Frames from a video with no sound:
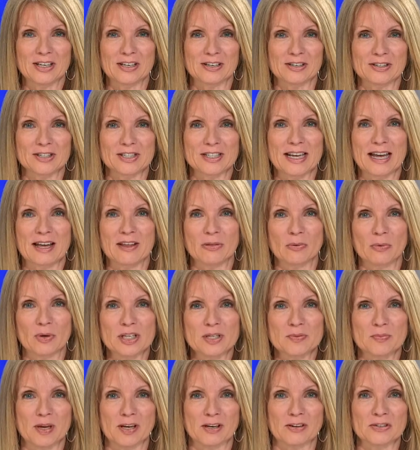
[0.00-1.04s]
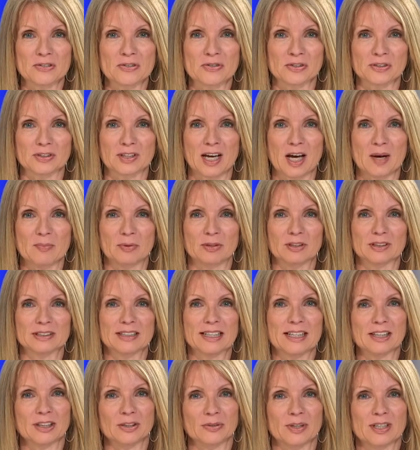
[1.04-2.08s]
Every year, a Southwest Bakersfield couple
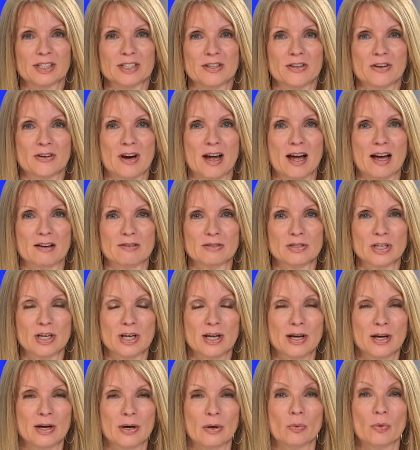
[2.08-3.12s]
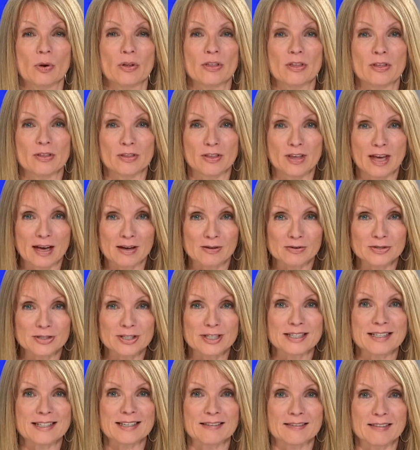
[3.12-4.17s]
decorates their house with
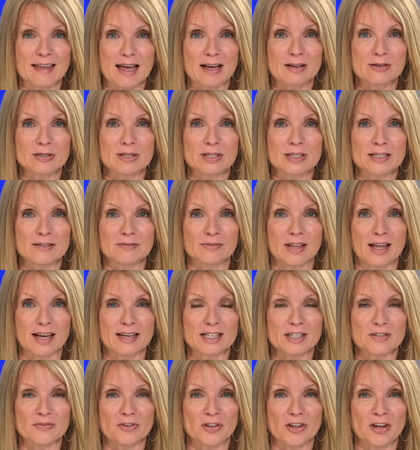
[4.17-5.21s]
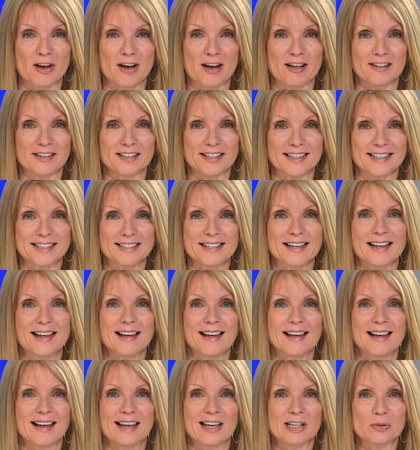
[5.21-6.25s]
thousands and thousands of lights for the holidays.
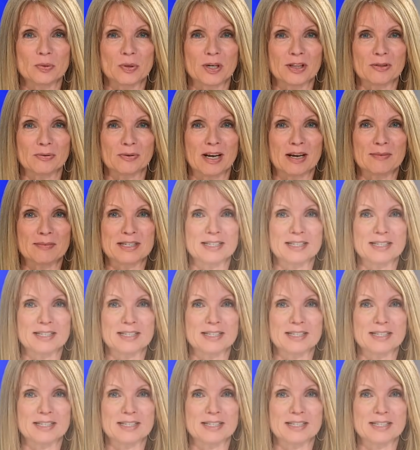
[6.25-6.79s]
And 23